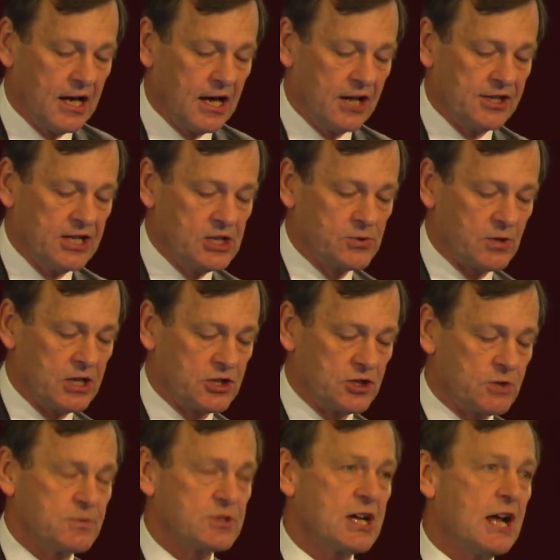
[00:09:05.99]
And these were issued
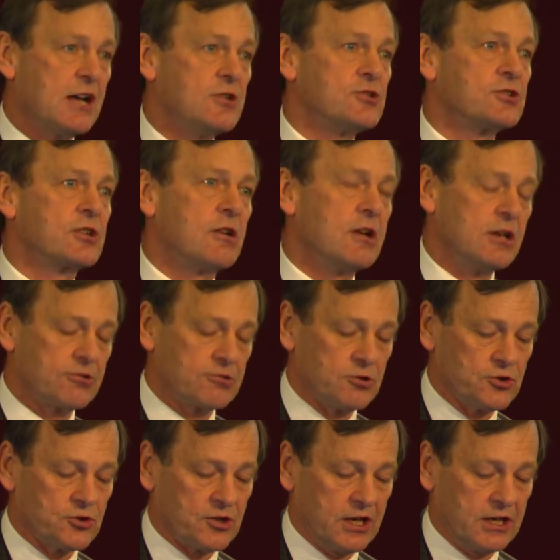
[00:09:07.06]
to battalions going through
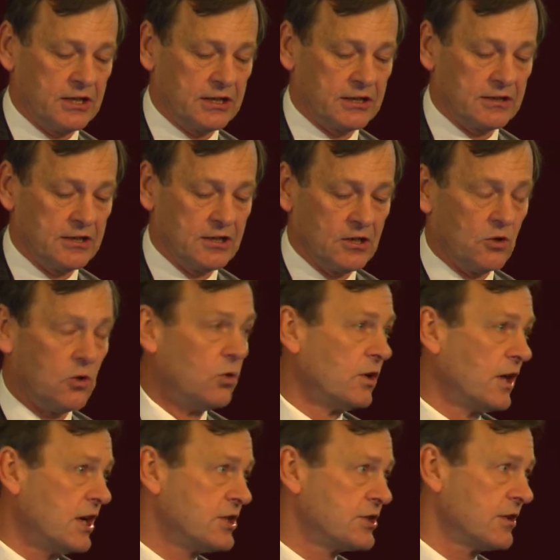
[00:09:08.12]
training, or
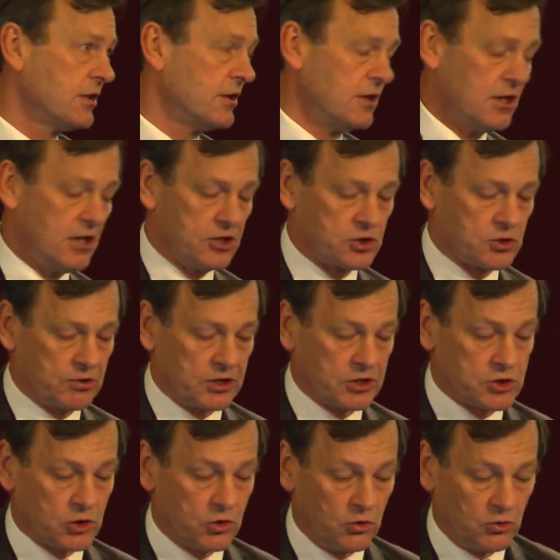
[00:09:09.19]
later during
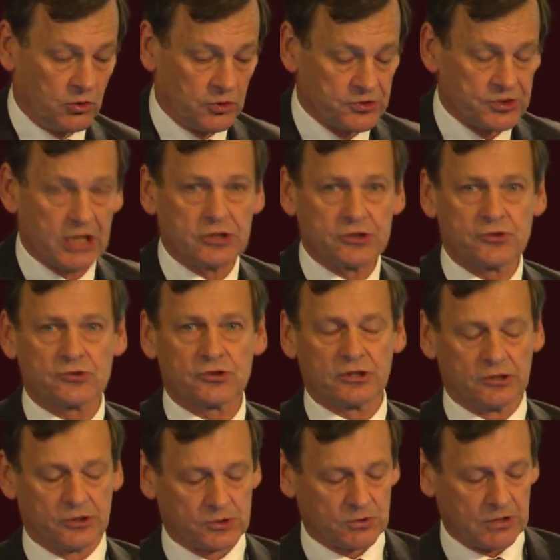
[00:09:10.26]
tours as
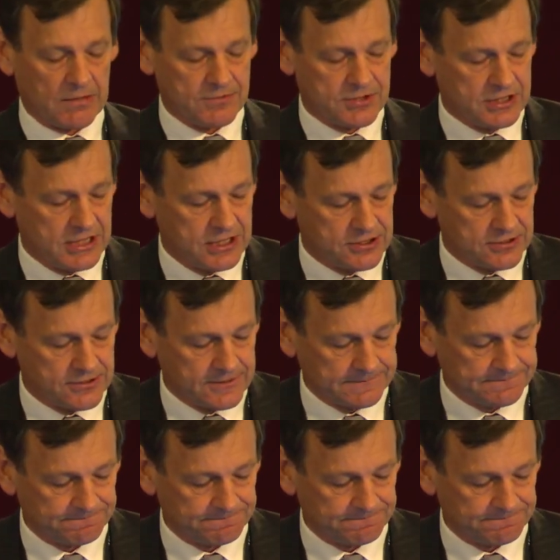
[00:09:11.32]
drills were updated.